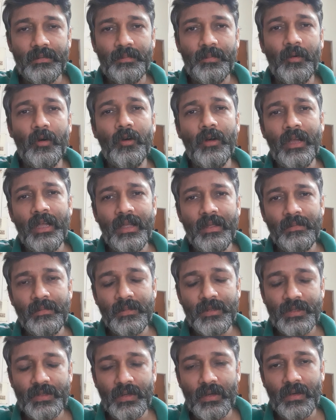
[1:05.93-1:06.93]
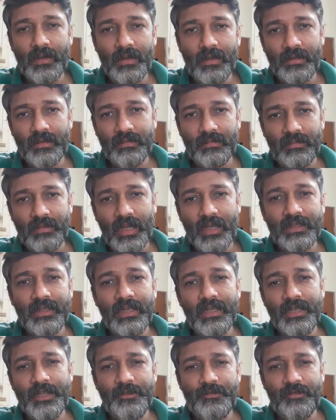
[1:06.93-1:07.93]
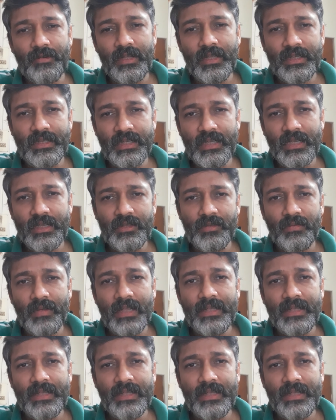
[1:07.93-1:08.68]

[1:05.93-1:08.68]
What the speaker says: poems or other literary texts,